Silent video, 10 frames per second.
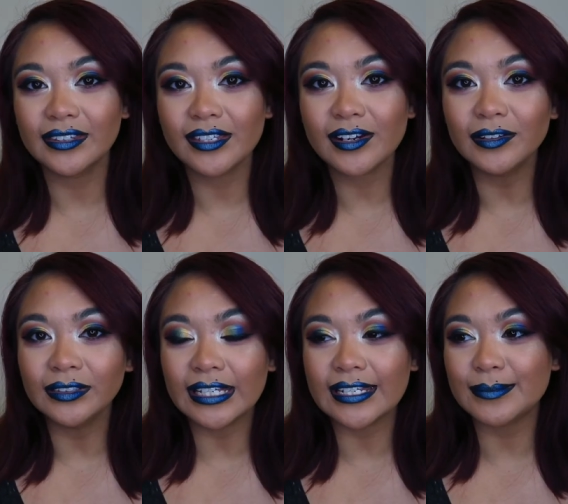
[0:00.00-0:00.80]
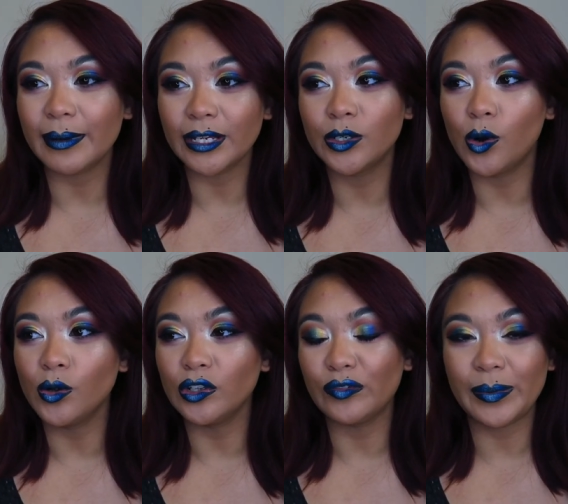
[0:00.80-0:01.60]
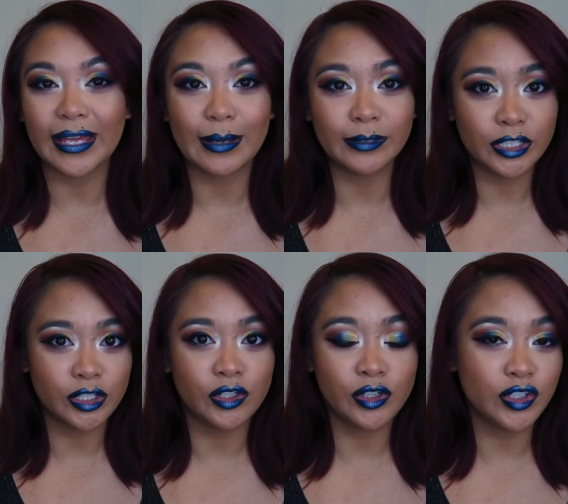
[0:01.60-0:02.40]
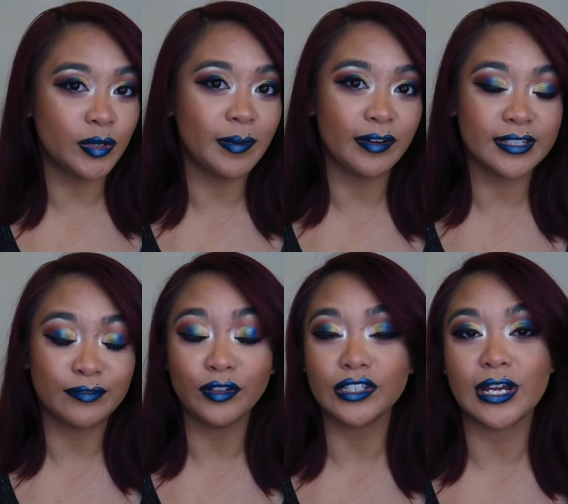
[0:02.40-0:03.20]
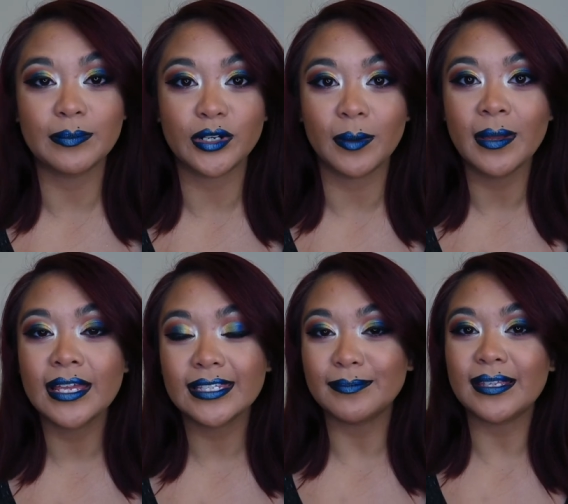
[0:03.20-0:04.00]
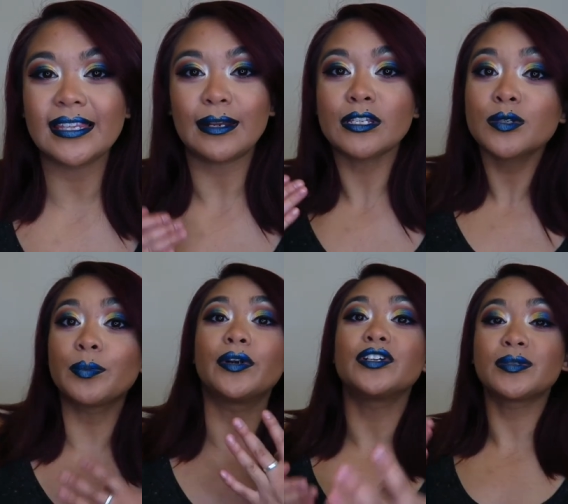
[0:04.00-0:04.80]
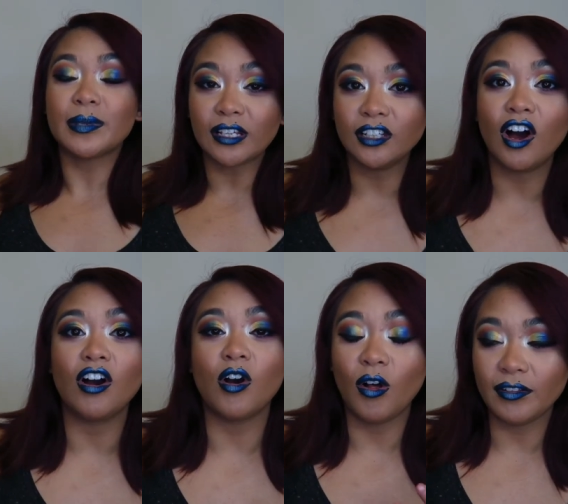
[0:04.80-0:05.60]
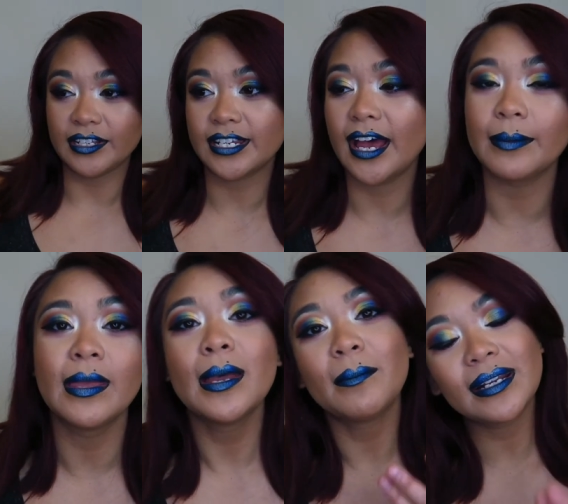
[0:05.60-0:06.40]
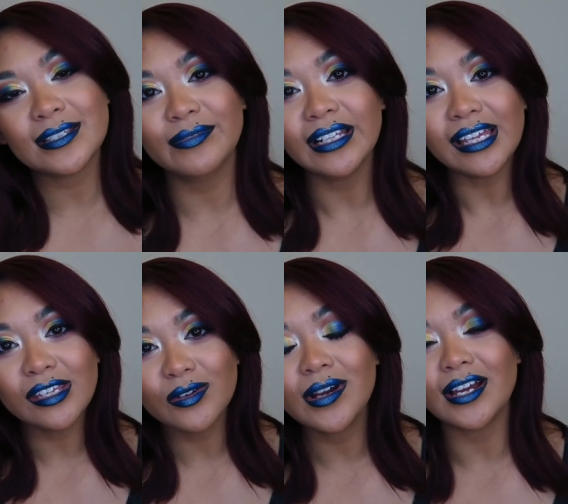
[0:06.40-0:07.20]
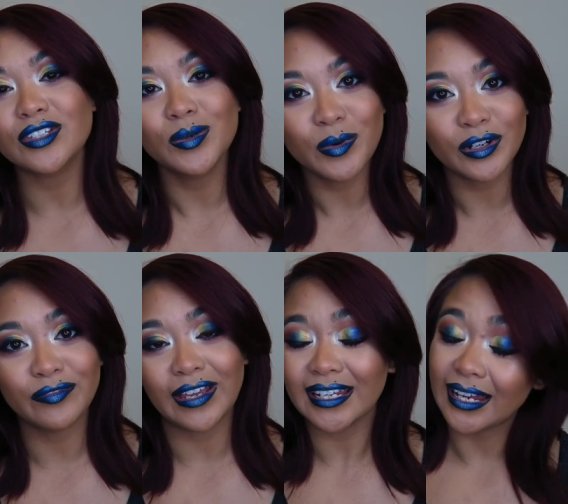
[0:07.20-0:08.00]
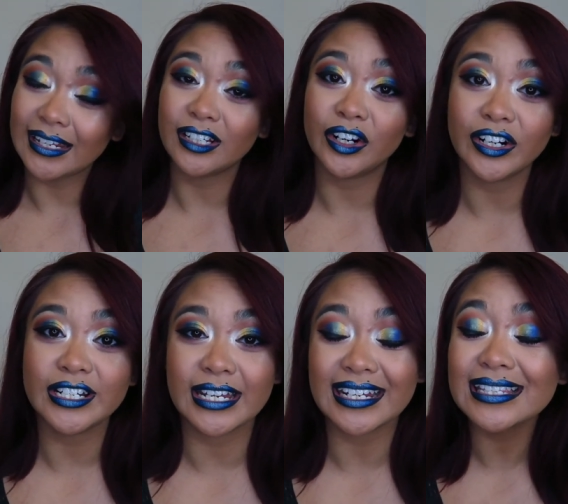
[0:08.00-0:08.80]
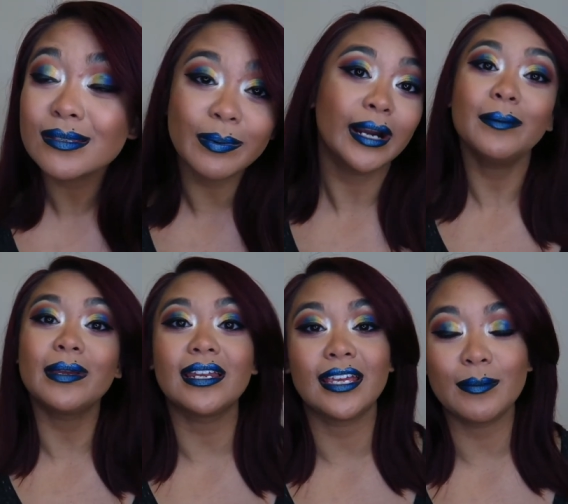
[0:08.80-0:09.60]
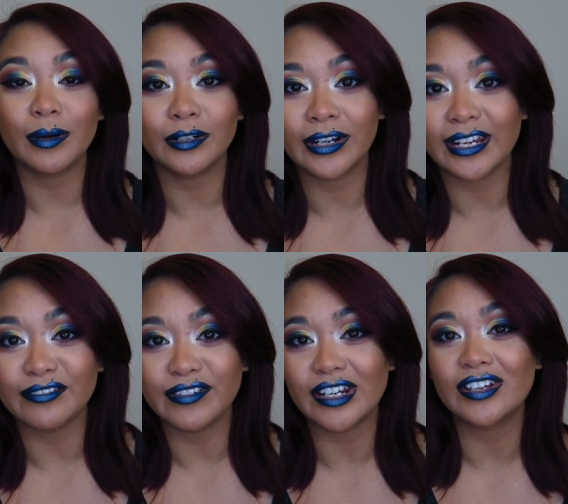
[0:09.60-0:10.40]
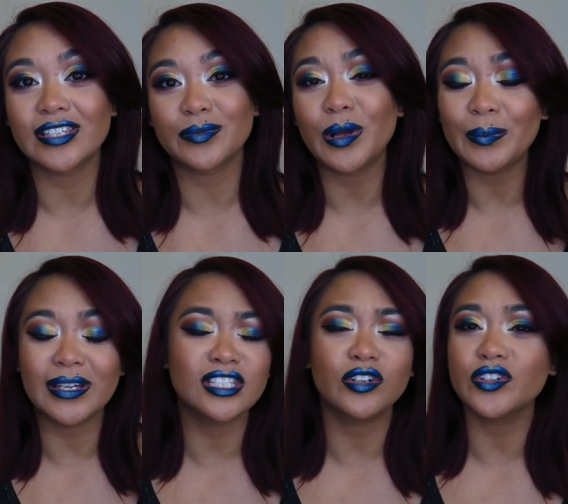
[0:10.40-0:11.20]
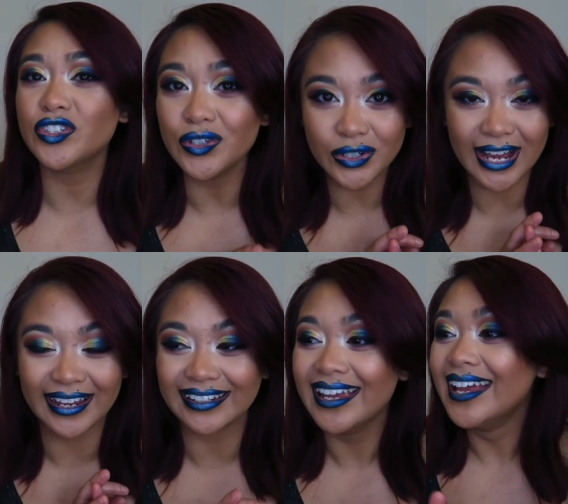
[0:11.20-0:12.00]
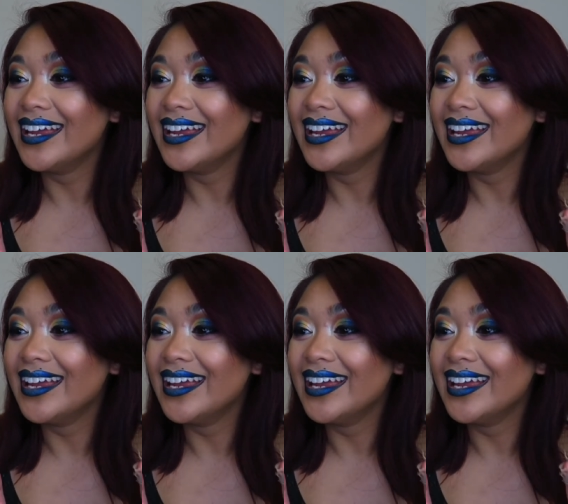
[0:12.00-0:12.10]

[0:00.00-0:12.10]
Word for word: not only is my goal of being able to do YouTube as a full-time job something that spurs me along all the time, but it's really you guys who motivate, encourage, and inspire me to keep on creating videos as well because you are so kind,